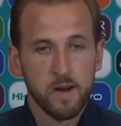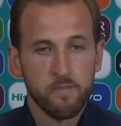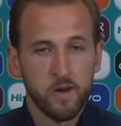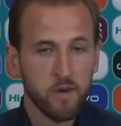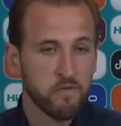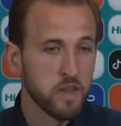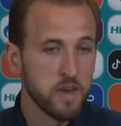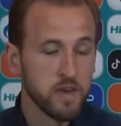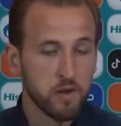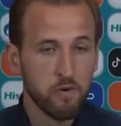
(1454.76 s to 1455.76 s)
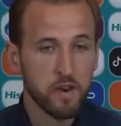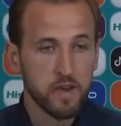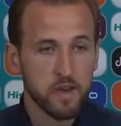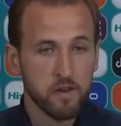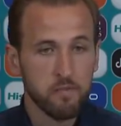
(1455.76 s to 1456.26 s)
and obviously his
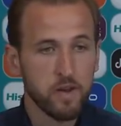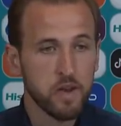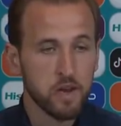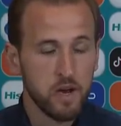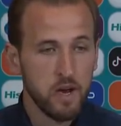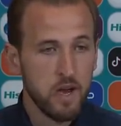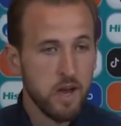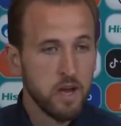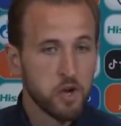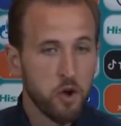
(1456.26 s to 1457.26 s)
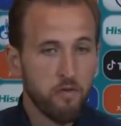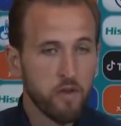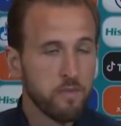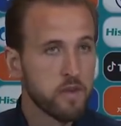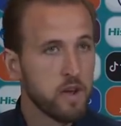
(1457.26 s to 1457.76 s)
qualities on the pitch show for
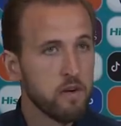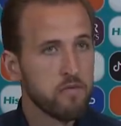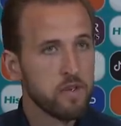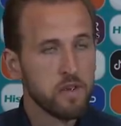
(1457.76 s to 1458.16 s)
themselves.